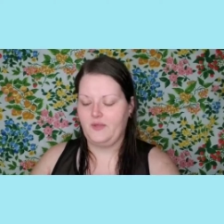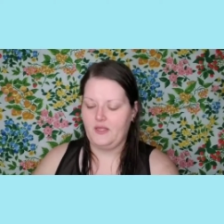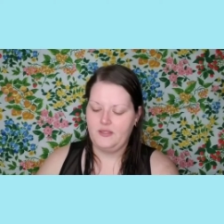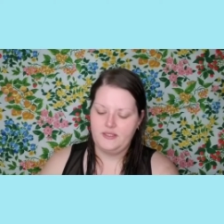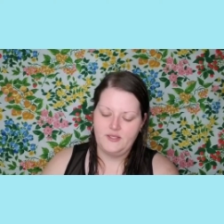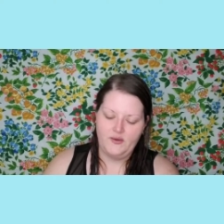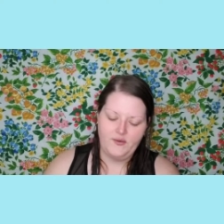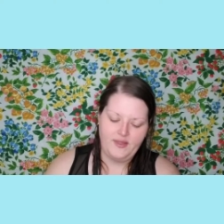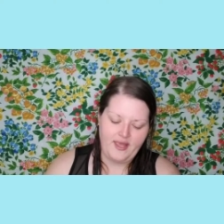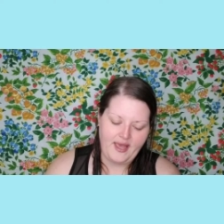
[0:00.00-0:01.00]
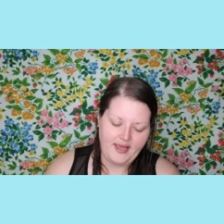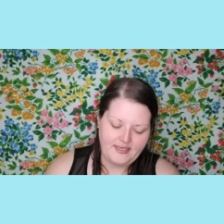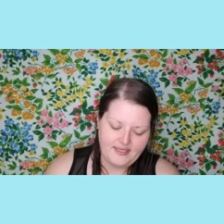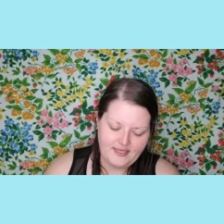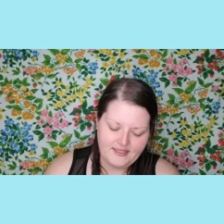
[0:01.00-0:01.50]
So
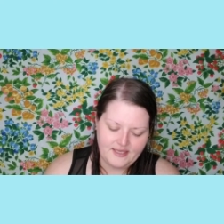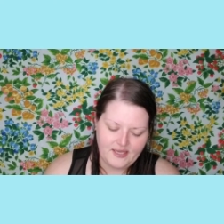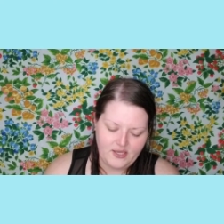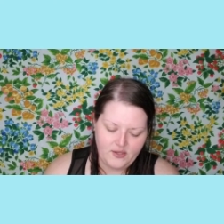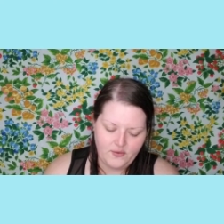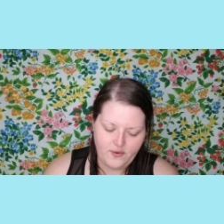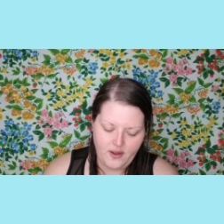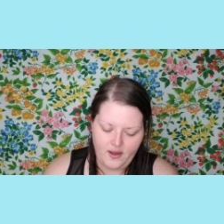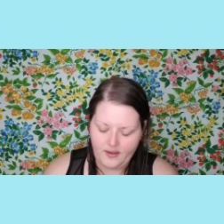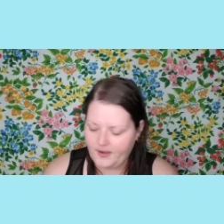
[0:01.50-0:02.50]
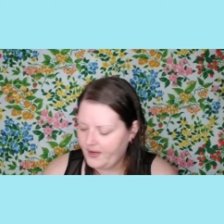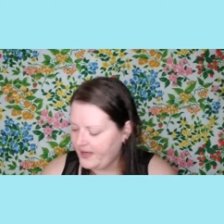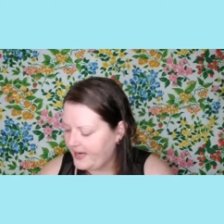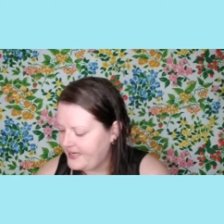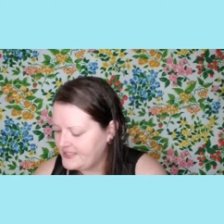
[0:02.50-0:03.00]
that is a cute color, a
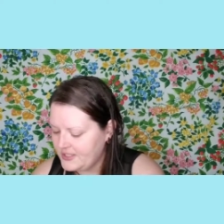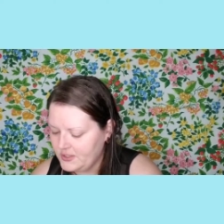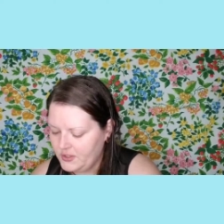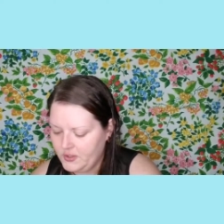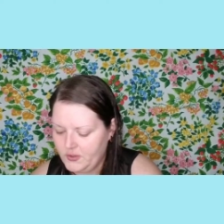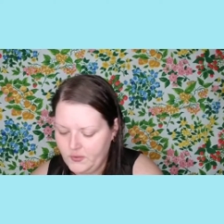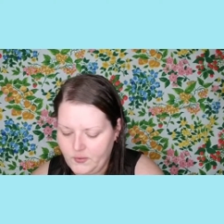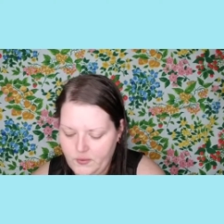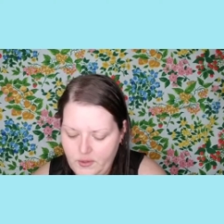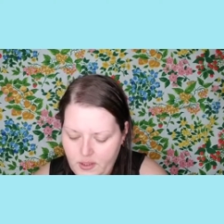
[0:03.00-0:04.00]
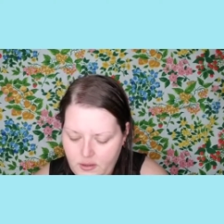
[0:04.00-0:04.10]
nice nude.